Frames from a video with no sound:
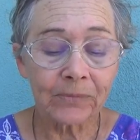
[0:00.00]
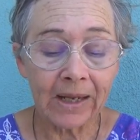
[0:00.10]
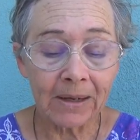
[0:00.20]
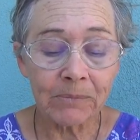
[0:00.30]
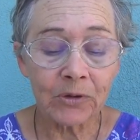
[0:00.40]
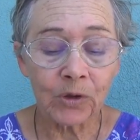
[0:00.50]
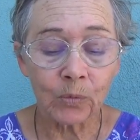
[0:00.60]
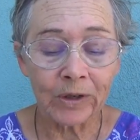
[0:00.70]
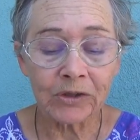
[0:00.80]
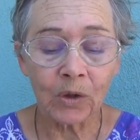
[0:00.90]
came to the
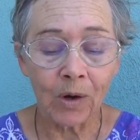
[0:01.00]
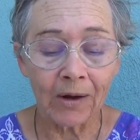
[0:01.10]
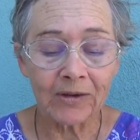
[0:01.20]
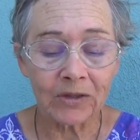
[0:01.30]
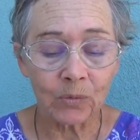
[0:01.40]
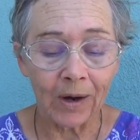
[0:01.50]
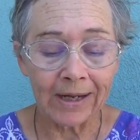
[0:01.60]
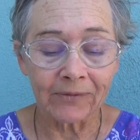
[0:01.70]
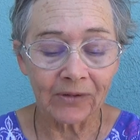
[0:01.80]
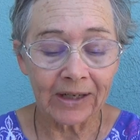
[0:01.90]
window of his
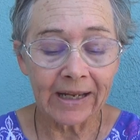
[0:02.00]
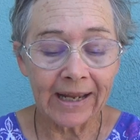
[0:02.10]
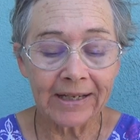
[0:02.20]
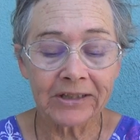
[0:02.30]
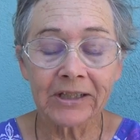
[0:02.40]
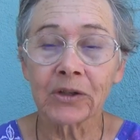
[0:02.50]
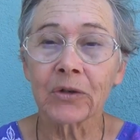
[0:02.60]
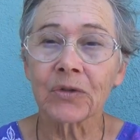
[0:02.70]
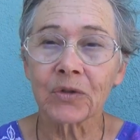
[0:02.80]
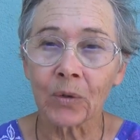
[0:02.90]
wife and did
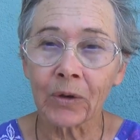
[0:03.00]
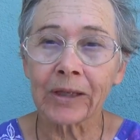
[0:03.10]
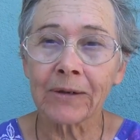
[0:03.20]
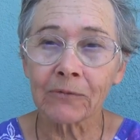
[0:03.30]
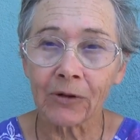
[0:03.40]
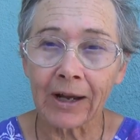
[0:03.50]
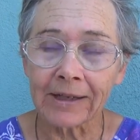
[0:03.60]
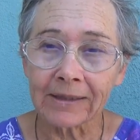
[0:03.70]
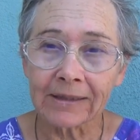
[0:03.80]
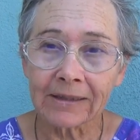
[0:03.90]
her sorely
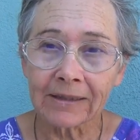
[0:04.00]
fright.